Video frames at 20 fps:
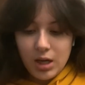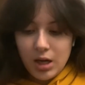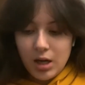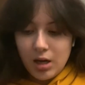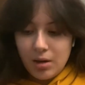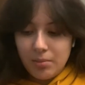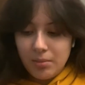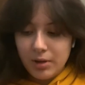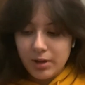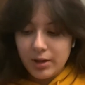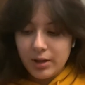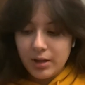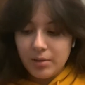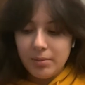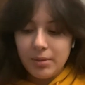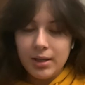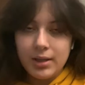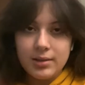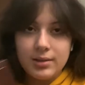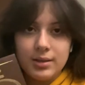among them
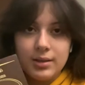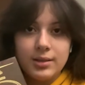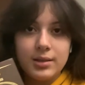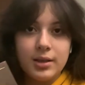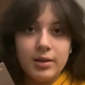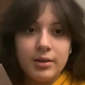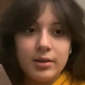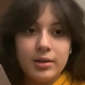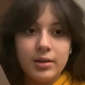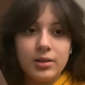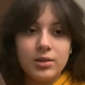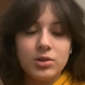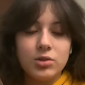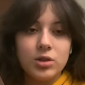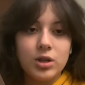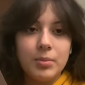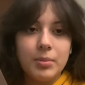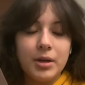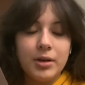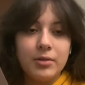is
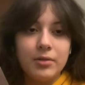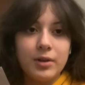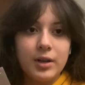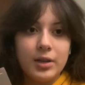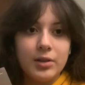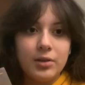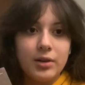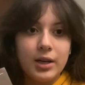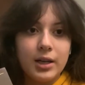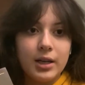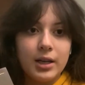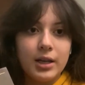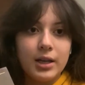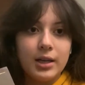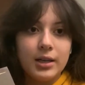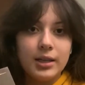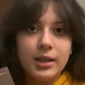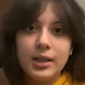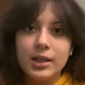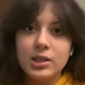Zarathustra by Friedrich
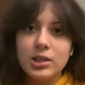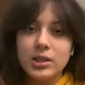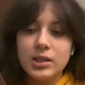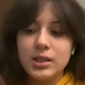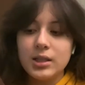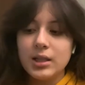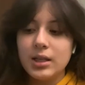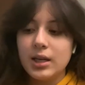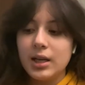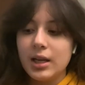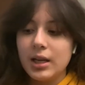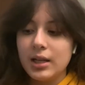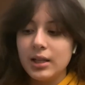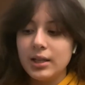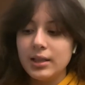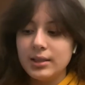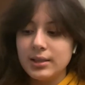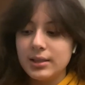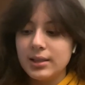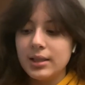
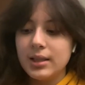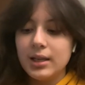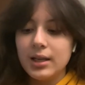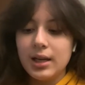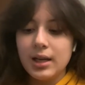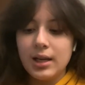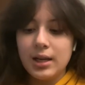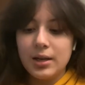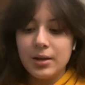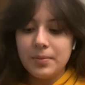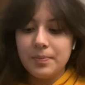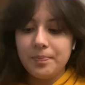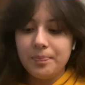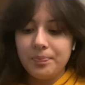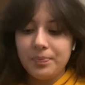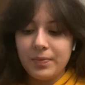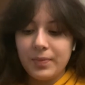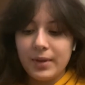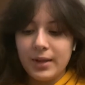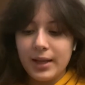Nietzsche.
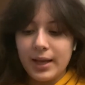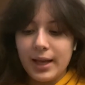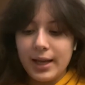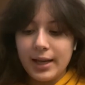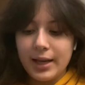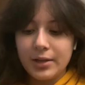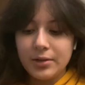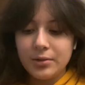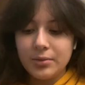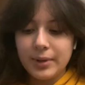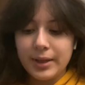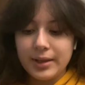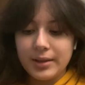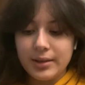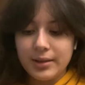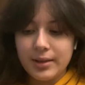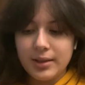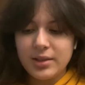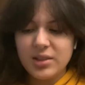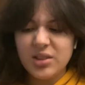
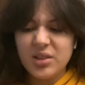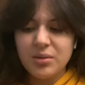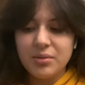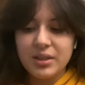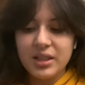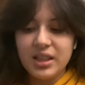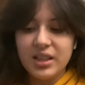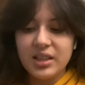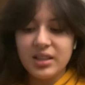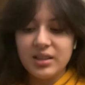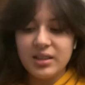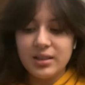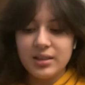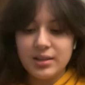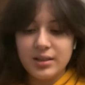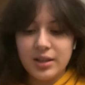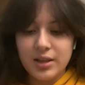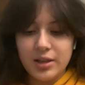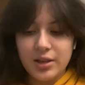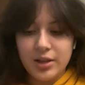I started reading it
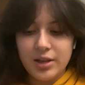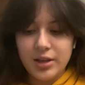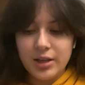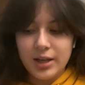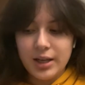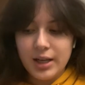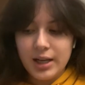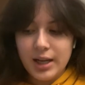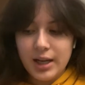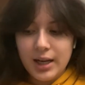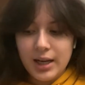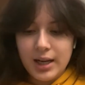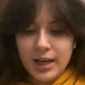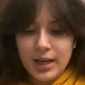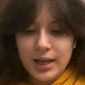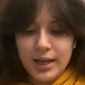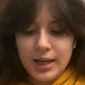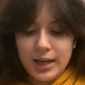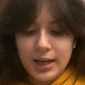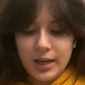this year,
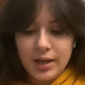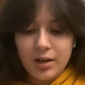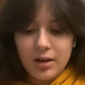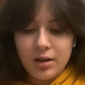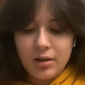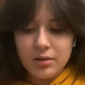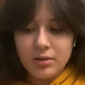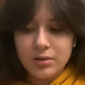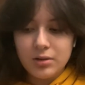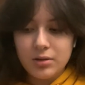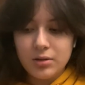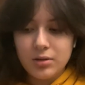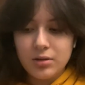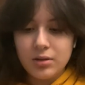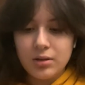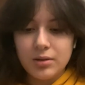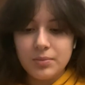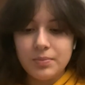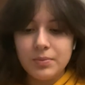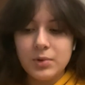and I got
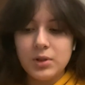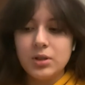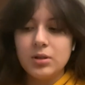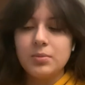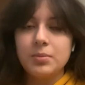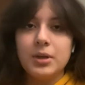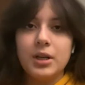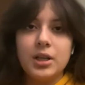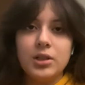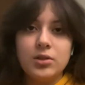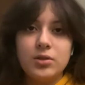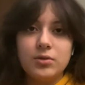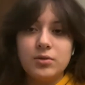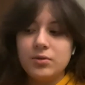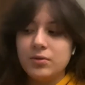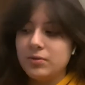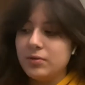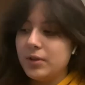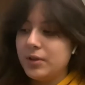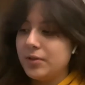till page
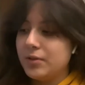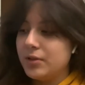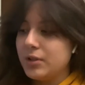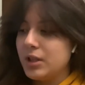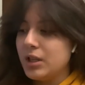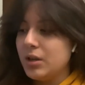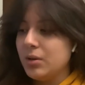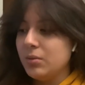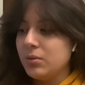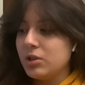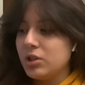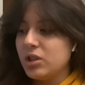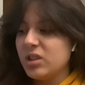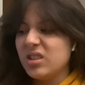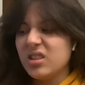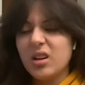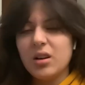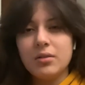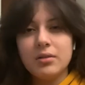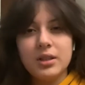50, which
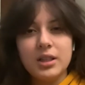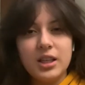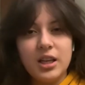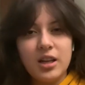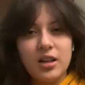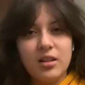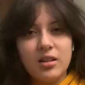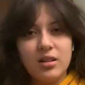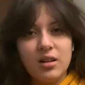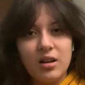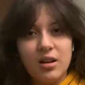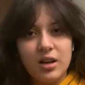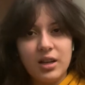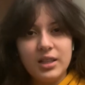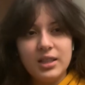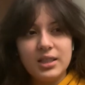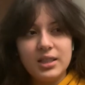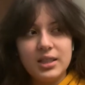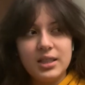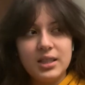is not really a lot